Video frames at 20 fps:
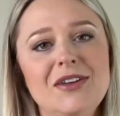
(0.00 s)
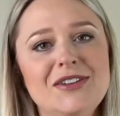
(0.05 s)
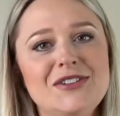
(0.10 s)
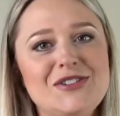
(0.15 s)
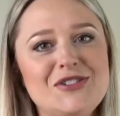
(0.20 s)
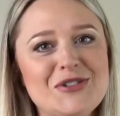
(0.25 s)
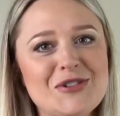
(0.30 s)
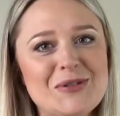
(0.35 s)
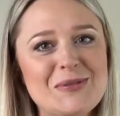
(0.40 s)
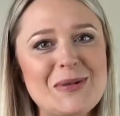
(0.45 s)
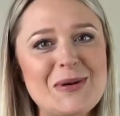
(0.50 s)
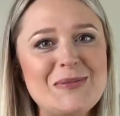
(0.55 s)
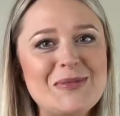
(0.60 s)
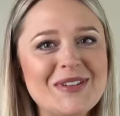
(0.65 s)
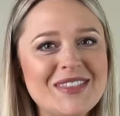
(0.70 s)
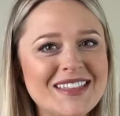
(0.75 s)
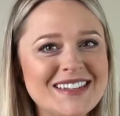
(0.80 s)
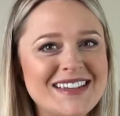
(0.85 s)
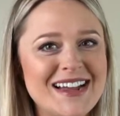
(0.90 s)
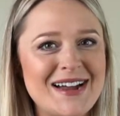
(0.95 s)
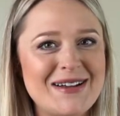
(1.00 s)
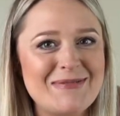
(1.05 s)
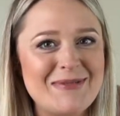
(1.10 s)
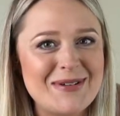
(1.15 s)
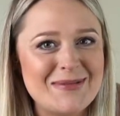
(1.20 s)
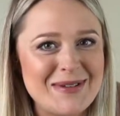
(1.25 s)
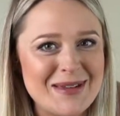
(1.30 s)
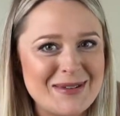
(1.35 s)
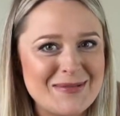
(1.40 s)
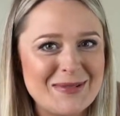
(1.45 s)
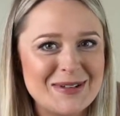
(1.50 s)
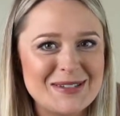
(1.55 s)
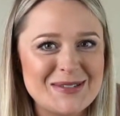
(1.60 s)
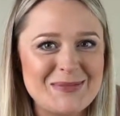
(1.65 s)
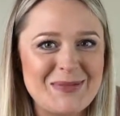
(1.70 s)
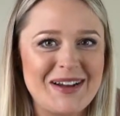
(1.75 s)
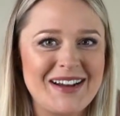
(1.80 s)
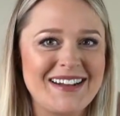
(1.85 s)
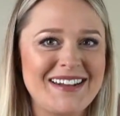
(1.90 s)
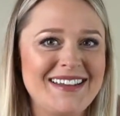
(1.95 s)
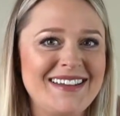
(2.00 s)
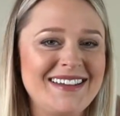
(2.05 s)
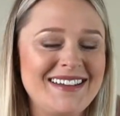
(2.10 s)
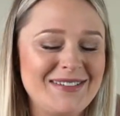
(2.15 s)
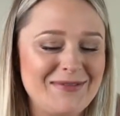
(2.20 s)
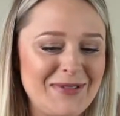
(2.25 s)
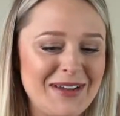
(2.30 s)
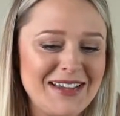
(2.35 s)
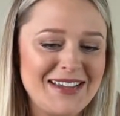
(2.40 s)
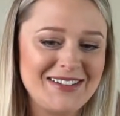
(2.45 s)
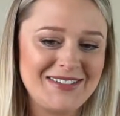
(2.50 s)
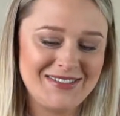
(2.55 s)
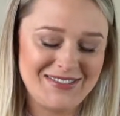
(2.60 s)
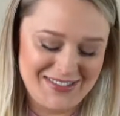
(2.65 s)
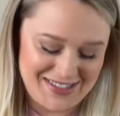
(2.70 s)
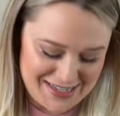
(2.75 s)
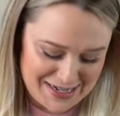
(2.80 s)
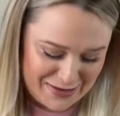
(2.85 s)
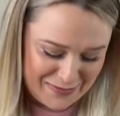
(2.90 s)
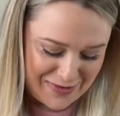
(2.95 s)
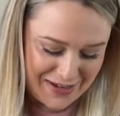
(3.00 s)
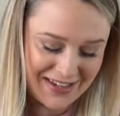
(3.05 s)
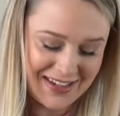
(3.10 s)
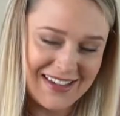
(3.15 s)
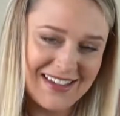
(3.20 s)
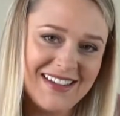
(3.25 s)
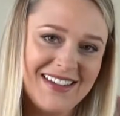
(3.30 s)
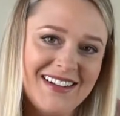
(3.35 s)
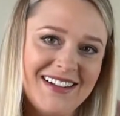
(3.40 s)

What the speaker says: Do you remember the time I'm 8 months pregnant and my stomach